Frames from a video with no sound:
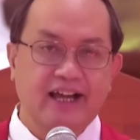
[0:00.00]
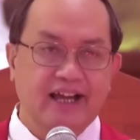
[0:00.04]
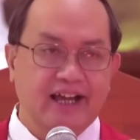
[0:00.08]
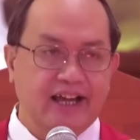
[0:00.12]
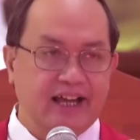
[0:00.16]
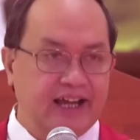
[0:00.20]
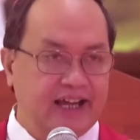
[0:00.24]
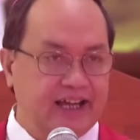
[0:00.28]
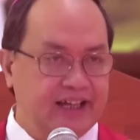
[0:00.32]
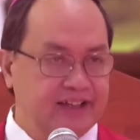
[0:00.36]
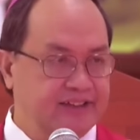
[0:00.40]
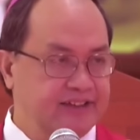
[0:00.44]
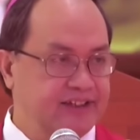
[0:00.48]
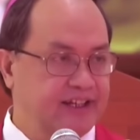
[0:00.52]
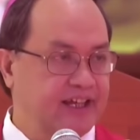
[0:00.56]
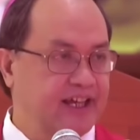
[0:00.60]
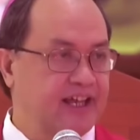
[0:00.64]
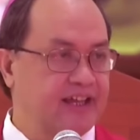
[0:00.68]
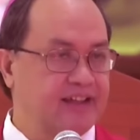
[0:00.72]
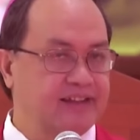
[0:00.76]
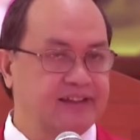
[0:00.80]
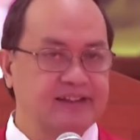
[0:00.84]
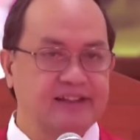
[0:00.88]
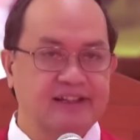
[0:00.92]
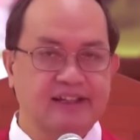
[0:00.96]
and
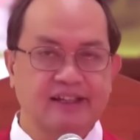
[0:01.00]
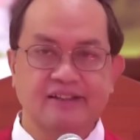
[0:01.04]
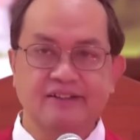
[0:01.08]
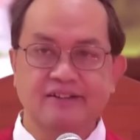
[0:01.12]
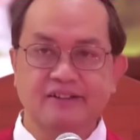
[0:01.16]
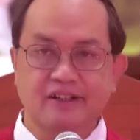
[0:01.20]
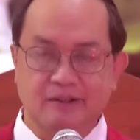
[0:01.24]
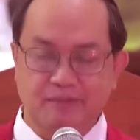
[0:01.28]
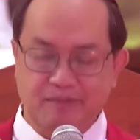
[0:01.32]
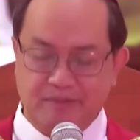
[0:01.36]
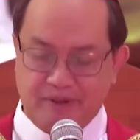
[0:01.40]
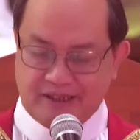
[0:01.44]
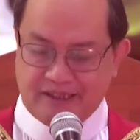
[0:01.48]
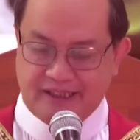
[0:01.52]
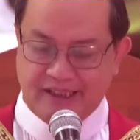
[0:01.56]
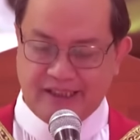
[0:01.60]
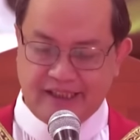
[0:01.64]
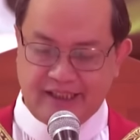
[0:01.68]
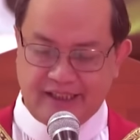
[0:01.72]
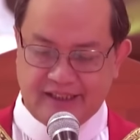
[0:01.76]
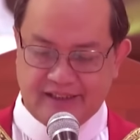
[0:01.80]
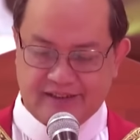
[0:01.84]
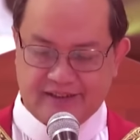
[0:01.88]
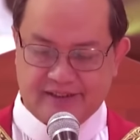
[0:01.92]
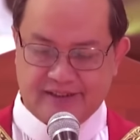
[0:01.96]
then interpreting
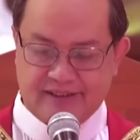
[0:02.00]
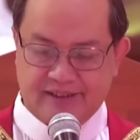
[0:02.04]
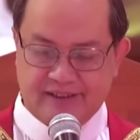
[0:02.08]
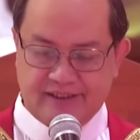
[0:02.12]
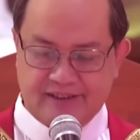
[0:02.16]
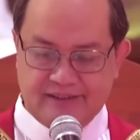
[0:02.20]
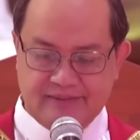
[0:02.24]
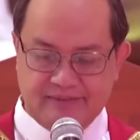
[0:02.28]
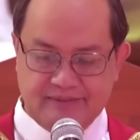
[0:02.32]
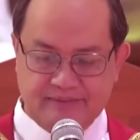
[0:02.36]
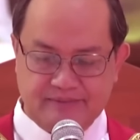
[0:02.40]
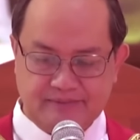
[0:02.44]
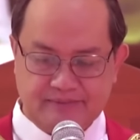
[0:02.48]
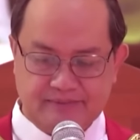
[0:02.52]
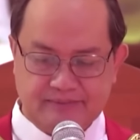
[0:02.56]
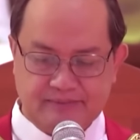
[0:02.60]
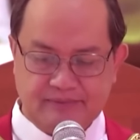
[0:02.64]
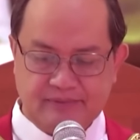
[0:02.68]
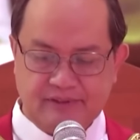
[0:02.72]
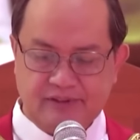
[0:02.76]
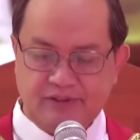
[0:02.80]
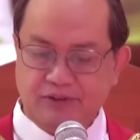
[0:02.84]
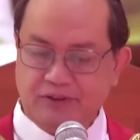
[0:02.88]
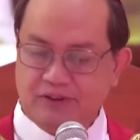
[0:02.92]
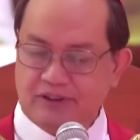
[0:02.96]
it.
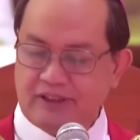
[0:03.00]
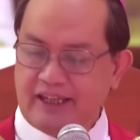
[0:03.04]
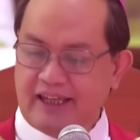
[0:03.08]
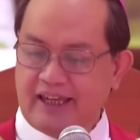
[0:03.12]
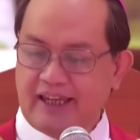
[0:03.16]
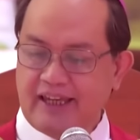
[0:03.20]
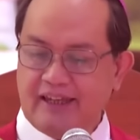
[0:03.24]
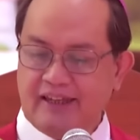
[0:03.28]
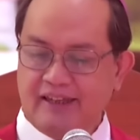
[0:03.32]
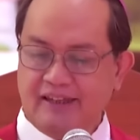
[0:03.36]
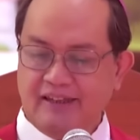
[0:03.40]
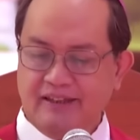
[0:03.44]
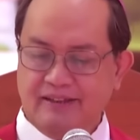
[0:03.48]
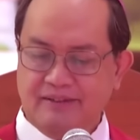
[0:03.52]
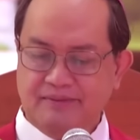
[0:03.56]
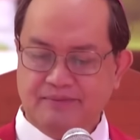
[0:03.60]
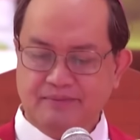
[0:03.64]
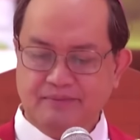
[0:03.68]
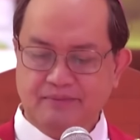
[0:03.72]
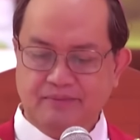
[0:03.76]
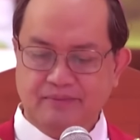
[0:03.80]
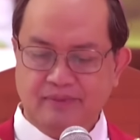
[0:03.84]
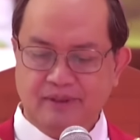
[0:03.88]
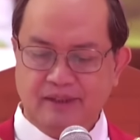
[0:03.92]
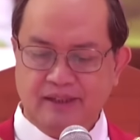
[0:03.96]
Today,
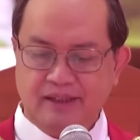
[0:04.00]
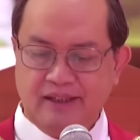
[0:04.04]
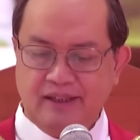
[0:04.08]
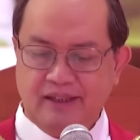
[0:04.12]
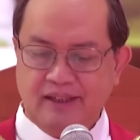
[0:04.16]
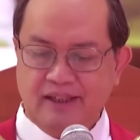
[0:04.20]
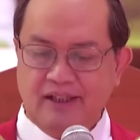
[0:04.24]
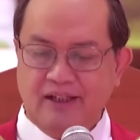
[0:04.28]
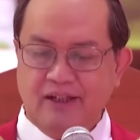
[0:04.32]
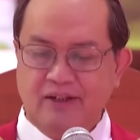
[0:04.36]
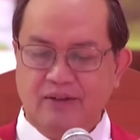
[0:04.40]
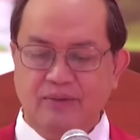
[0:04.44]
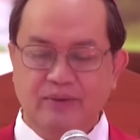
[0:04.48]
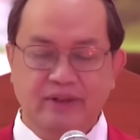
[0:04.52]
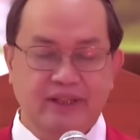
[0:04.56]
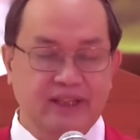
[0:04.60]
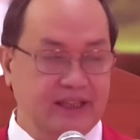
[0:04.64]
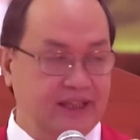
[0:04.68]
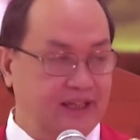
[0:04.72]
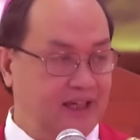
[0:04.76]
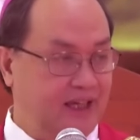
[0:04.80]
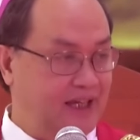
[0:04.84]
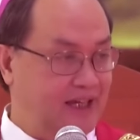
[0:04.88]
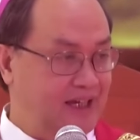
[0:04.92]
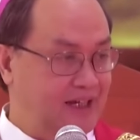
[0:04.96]
we
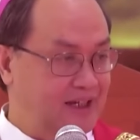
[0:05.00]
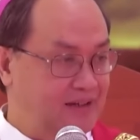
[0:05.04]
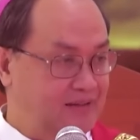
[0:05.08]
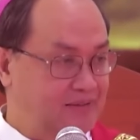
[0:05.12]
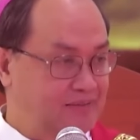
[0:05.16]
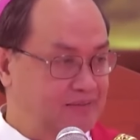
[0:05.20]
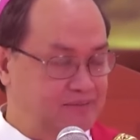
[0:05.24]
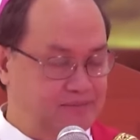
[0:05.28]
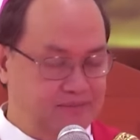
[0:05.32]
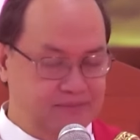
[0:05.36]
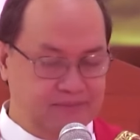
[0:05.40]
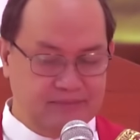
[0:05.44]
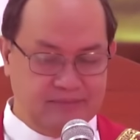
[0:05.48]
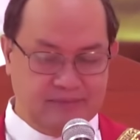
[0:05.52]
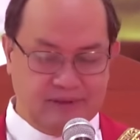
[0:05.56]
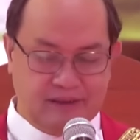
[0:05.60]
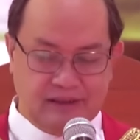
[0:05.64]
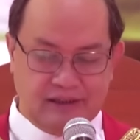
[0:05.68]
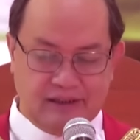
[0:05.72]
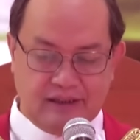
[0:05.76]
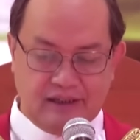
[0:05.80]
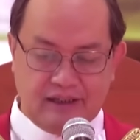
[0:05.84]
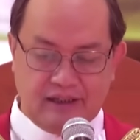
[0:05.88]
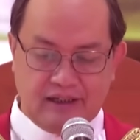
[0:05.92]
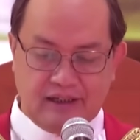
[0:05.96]
have
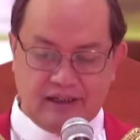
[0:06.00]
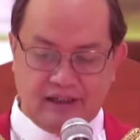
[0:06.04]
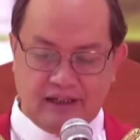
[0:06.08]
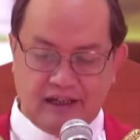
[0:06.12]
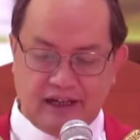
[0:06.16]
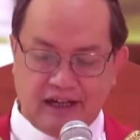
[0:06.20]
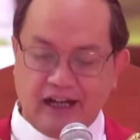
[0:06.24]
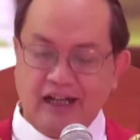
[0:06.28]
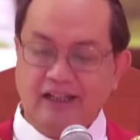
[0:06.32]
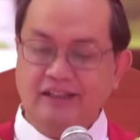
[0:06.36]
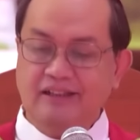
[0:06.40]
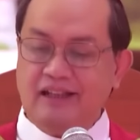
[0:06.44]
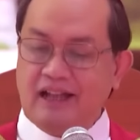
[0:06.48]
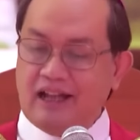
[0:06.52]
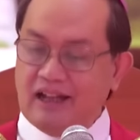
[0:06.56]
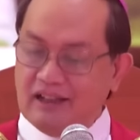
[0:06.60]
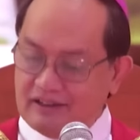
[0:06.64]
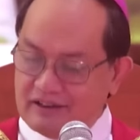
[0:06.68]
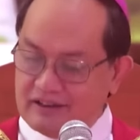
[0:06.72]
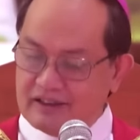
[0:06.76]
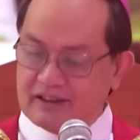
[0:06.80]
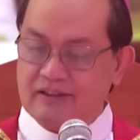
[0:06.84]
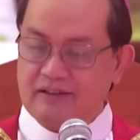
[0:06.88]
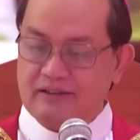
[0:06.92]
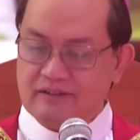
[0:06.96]

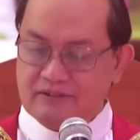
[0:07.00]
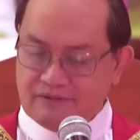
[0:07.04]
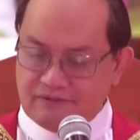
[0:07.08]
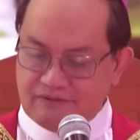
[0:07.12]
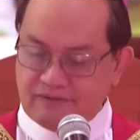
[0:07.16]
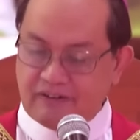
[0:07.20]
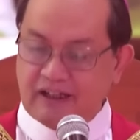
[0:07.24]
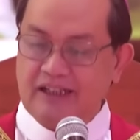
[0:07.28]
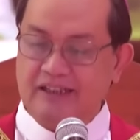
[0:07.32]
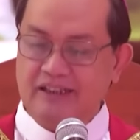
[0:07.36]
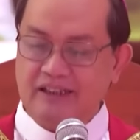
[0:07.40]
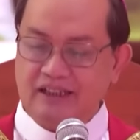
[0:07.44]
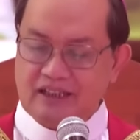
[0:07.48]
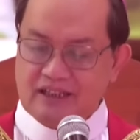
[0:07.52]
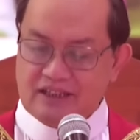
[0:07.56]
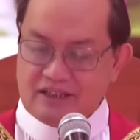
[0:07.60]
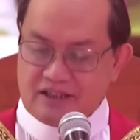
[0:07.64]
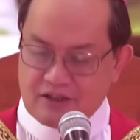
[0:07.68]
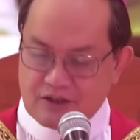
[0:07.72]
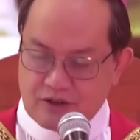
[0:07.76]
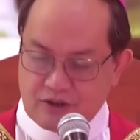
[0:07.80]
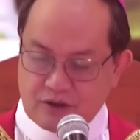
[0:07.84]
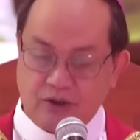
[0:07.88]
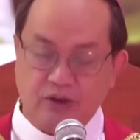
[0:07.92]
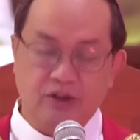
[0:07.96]
another funny
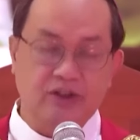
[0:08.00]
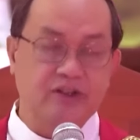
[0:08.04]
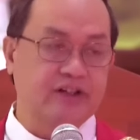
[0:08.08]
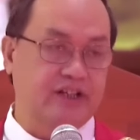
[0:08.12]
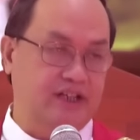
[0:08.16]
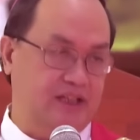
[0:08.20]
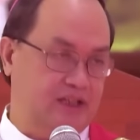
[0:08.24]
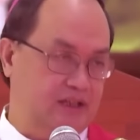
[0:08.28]
story